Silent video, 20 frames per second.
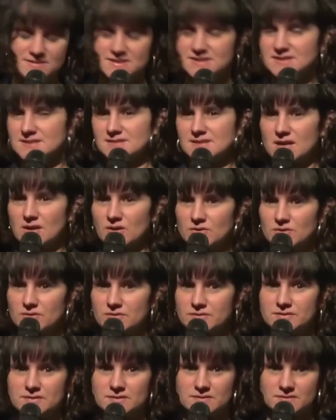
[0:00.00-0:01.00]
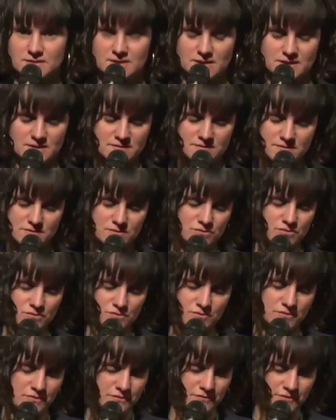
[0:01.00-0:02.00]
Salon, the
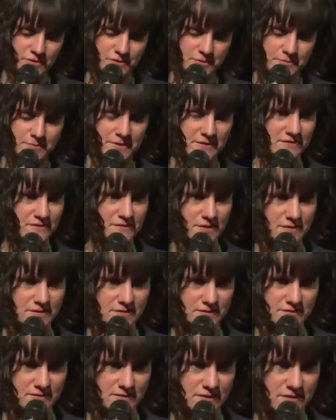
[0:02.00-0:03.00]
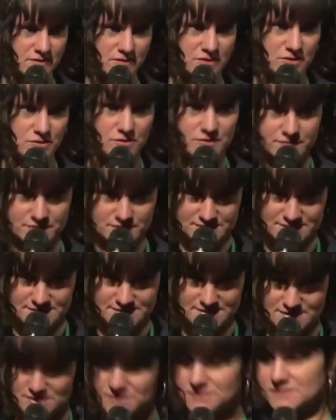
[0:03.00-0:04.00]
Institute of European Studies at the
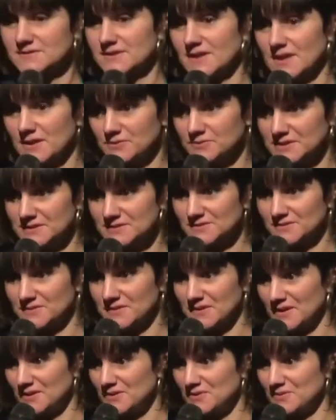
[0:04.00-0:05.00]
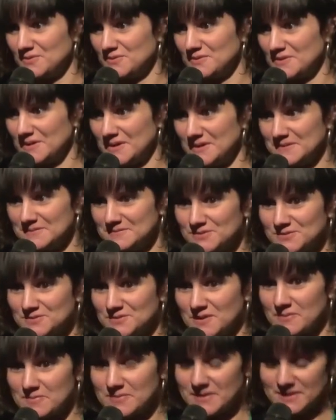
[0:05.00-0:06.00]
University of Saint Louis. So thank you to
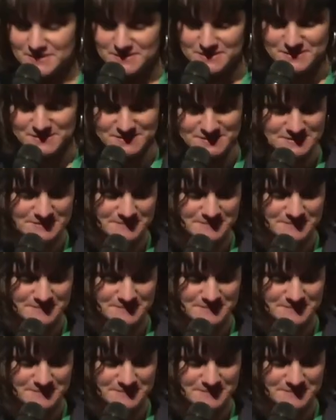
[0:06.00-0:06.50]
our partners.